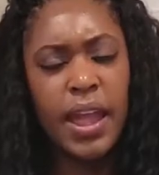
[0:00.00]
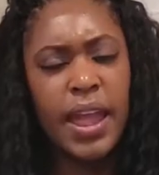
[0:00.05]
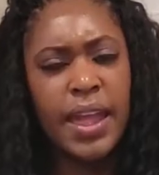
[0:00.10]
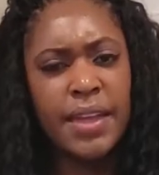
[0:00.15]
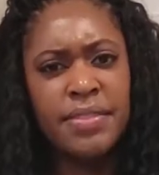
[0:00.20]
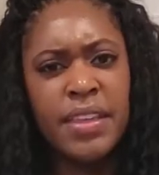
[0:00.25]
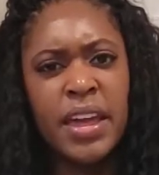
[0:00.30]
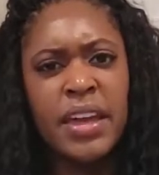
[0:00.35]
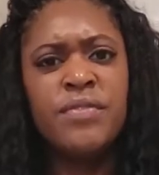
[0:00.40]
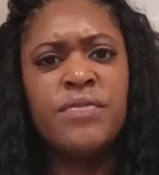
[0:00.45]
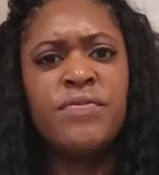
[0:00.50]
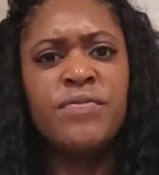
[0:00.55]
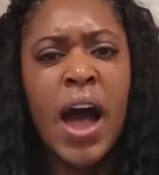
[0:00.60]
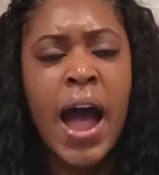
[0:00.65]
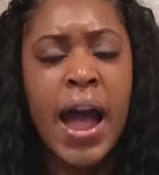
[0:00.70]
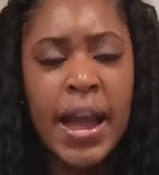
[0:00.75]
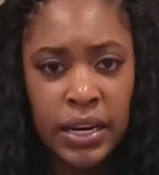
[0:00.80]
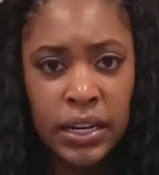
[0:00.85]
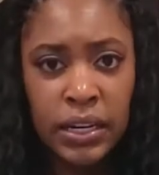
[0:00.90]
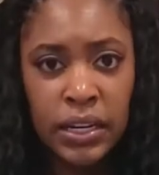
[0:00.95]
And then
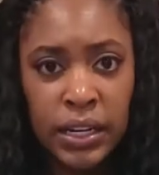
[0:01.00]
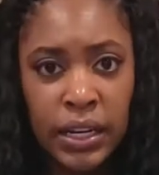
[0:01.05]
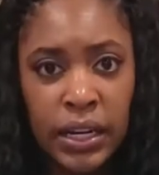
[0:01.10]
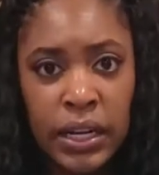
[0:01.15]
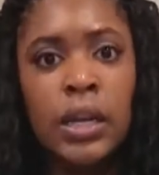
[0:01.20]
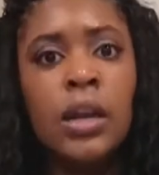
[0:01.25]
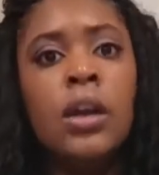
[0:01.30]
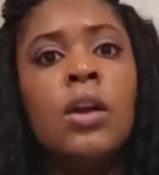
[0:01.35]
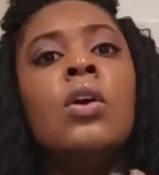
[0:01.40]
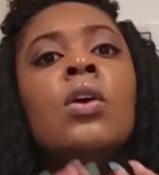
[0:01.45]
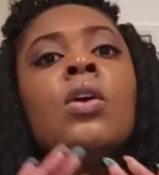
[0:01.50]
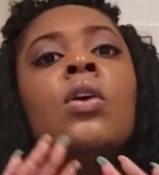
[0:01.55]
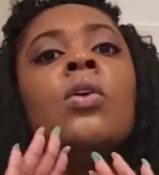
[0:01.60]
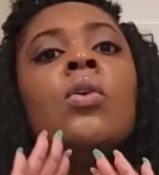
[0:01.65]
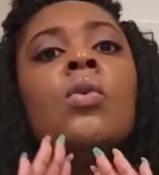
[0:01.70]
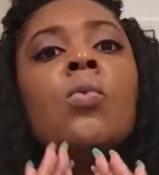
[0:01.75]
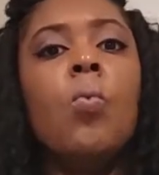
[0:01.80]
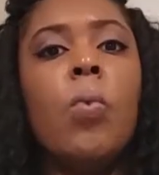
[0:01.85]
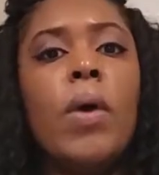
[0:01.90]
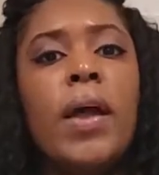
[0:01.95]
finally,
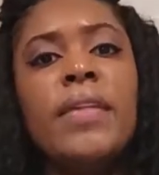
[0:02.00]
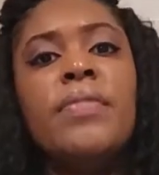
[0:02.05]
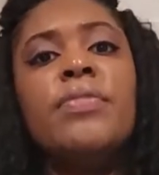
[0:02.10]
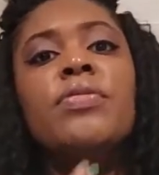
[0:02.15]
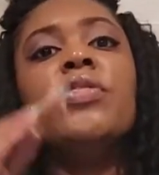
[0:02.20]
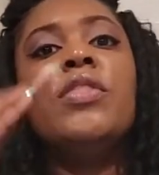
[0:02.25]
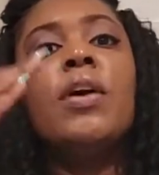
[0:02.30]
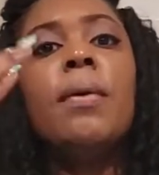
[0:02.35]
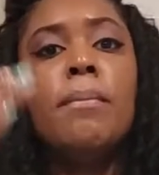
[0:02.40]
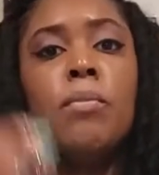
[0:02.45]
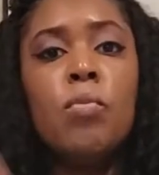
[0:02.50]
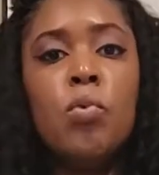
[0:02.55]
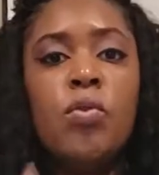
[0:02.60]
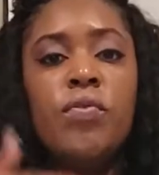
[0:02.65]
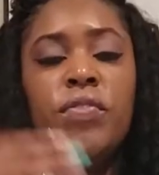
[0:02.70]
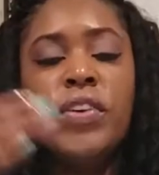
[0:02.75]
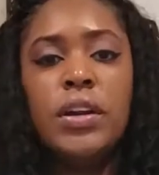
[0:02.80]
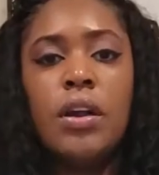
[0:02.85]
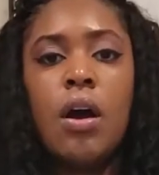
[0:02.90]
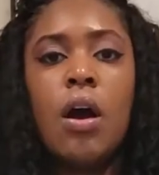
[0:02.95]
when the
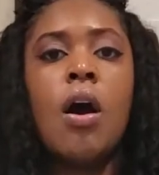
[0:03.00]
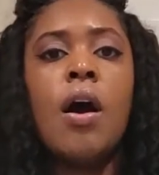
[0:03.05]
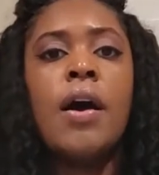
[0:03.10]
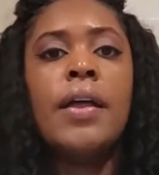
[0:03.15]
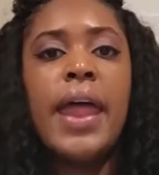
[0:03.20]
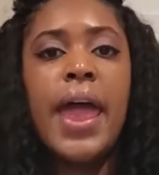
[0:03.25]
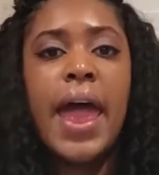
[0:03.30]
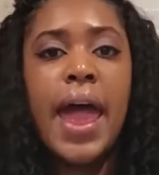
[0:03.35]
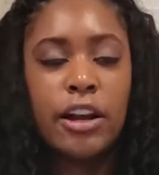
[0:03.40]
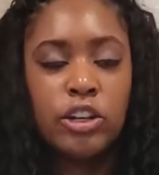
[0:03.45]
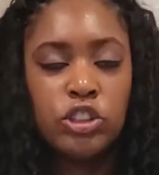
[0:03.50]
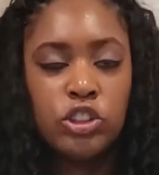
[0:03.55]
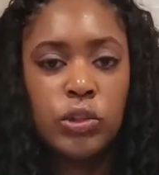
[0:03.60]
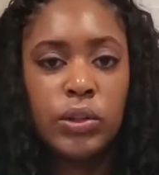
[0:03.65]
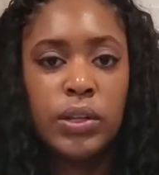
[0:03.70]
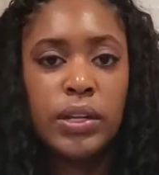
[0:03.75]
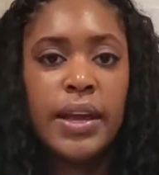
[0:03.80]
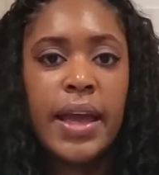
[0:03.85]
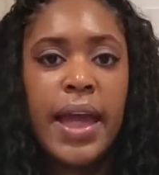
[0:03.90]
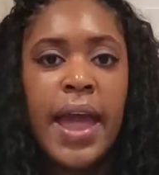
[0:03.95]
moving on
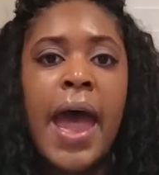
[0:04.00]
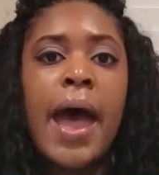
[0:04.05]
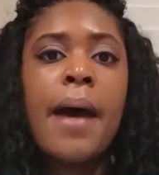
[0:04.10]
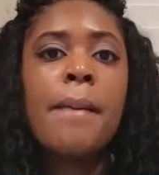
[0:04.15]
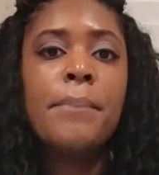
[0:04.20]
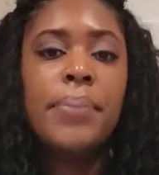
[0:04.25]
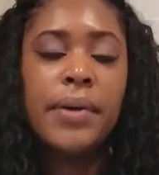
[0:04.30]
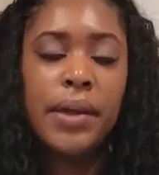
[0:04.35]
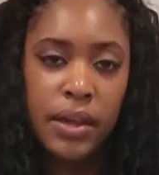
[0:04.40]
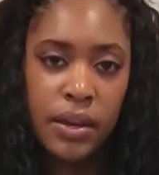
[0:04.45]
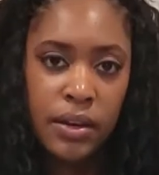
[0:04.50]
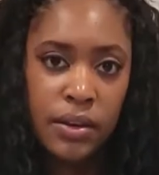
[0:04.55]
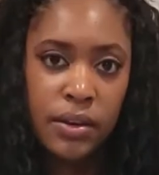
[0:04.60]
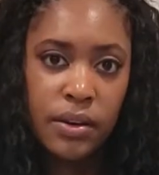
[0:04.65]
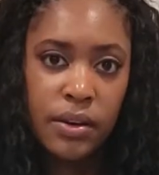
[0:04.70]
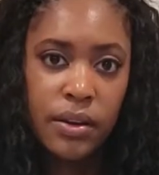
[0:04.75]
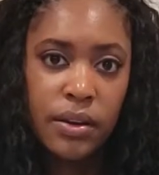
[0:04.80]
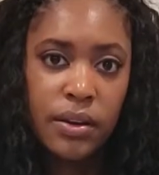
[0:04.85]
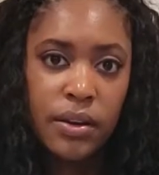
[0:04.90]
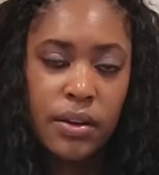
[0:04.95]
actually
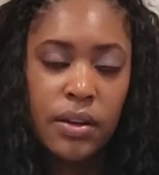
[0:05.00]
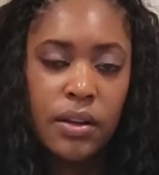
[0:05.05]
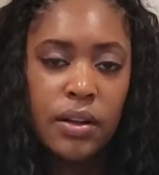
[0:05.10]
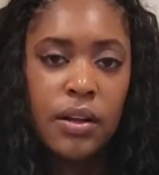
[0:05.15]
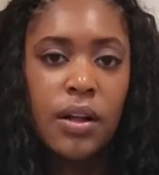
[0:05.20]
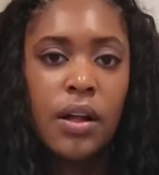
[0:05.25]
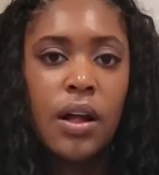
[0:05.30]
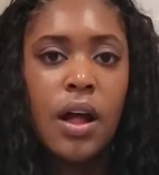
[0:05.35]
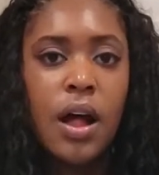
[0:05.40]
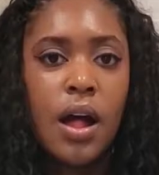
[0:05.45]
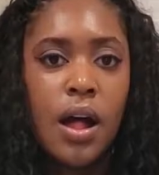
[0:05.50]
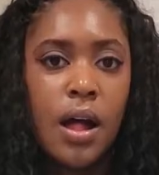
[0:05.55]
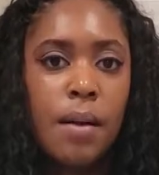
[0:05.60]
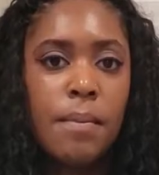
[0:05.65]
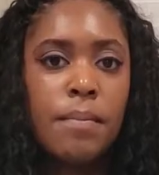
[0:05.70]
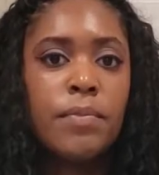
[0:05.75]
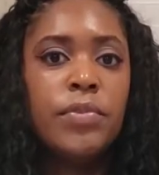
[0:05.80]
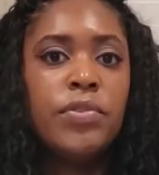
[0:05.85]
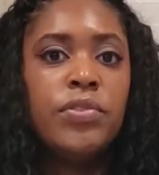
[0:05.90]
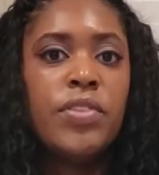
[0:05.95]
happened,
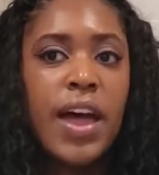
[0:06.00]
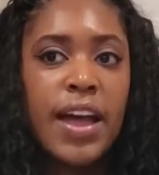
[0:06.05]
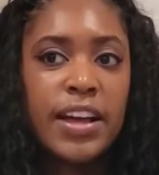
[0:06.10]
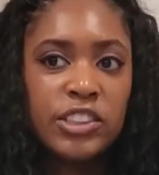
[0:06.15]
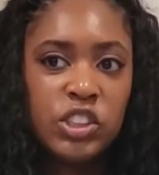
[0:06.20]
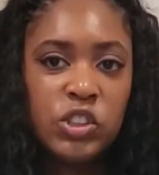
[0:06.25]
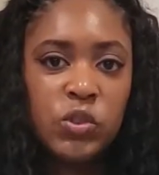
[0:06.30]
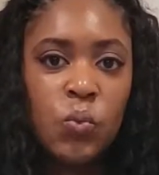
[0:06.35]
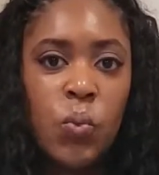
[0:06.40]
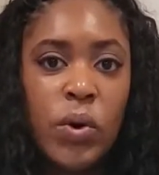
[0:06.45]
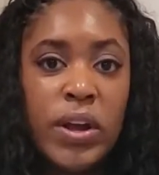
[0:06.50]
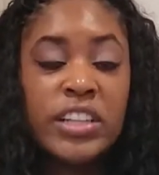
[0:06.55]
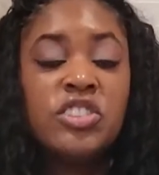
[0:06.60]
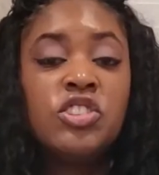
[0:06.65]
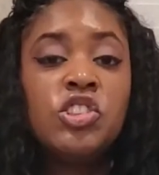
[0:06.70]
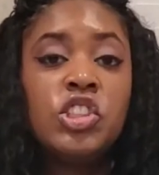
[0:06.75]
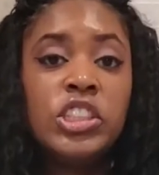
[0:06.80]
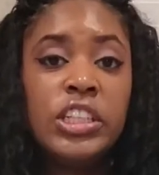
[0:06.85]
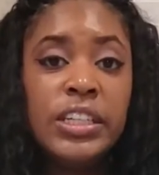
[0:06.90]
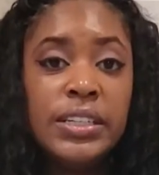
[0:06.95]
that's when
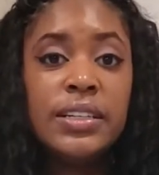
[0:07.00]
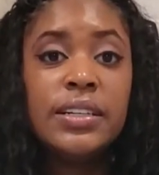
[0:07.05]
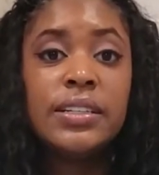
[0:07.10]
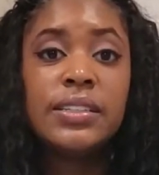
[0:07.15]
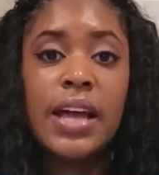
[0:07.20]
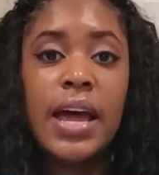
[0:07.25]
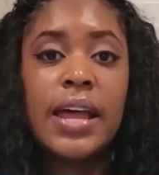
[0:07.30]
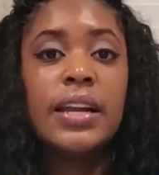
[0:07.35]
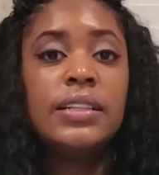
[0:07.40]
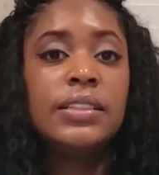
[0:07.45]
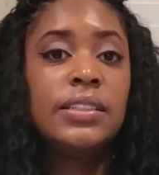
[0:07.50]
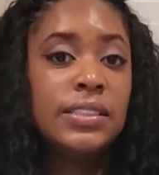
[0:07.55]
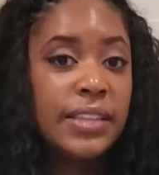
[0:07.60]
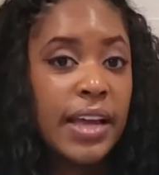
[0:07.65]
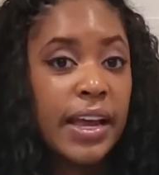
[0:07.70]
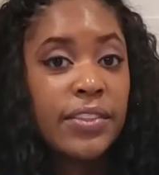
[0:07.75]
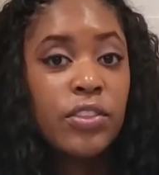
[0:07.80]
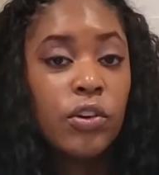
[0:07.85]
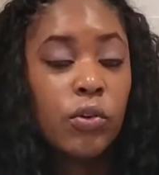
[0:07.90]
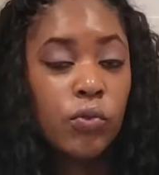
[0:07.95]
she decided to
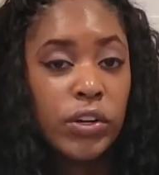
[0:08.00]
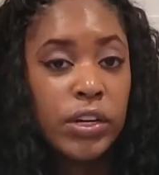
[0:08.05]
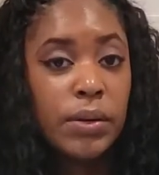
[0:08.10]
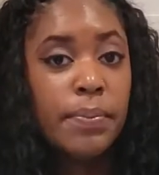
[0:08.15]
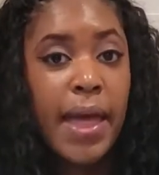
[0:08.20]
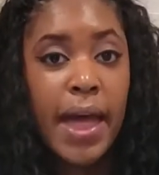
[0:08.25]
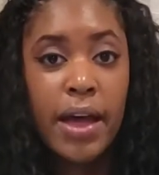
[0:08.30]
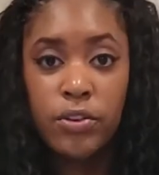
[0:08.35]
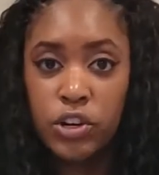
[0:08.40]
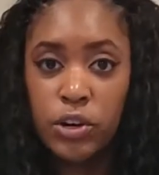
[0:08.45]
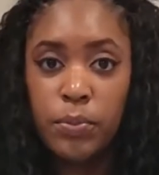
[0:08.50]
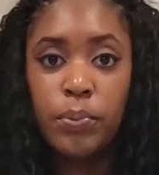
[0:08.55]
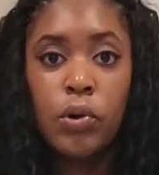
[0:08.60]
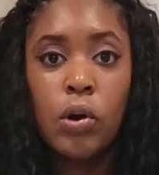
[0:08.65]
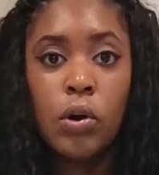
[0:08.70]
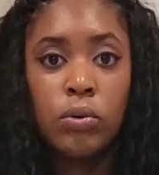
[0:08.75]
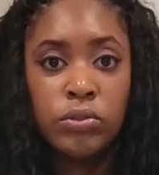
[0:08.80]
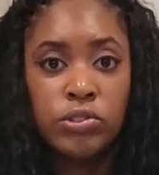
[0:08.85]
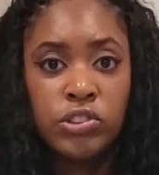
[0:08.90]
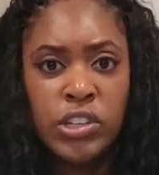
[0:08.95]
take the rebound
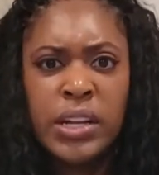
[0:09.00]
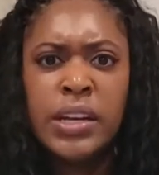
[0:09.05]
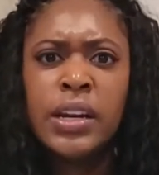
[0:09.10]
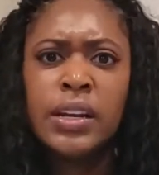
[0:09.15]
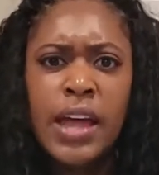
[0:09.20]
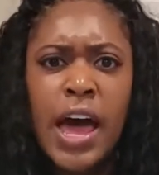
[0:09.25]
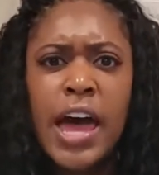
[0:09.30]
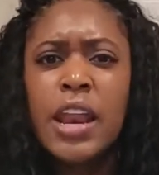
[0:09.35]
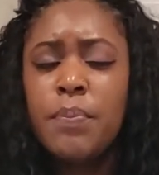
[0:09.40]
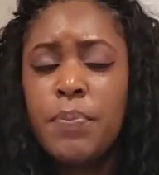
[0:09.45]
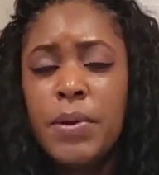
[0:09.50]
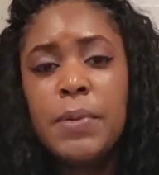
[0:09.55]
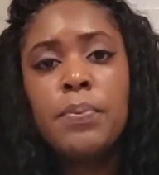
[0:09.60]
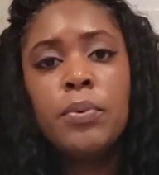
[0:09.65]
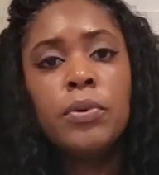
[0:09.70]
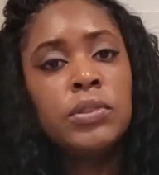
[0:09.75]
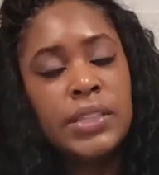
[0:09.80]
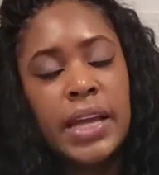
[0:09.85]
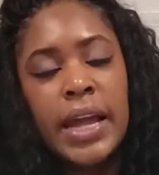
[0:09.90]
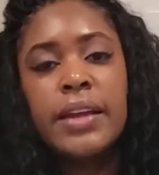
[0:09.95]
approach. And a lot of
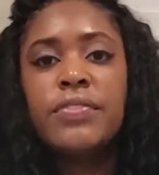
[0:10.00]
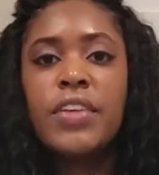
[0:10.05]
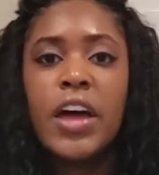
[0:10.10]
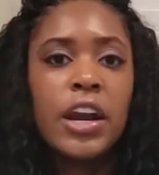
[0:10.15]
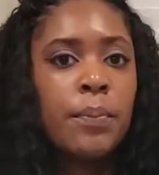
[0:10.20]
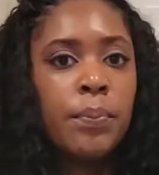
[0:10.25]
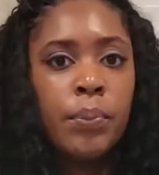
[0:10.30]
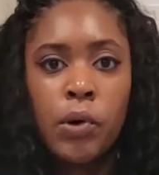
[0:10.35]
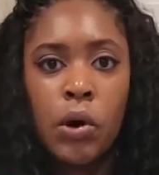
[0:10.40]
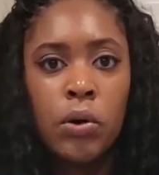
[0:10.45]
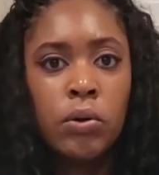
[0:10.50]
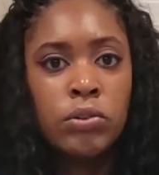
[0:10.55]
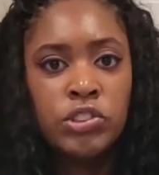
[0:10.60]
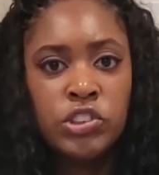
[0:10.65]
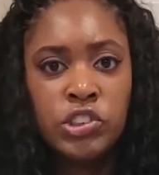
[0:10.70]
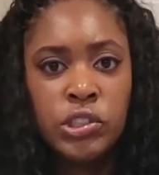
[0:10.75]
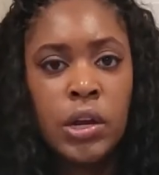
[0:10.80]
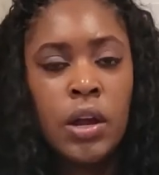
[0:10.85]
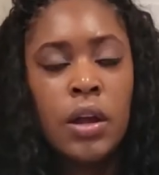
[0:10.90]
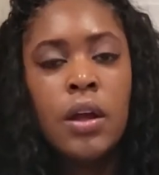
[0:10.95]
people take that
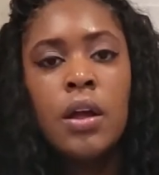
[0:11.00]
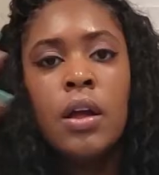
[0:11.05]
approach.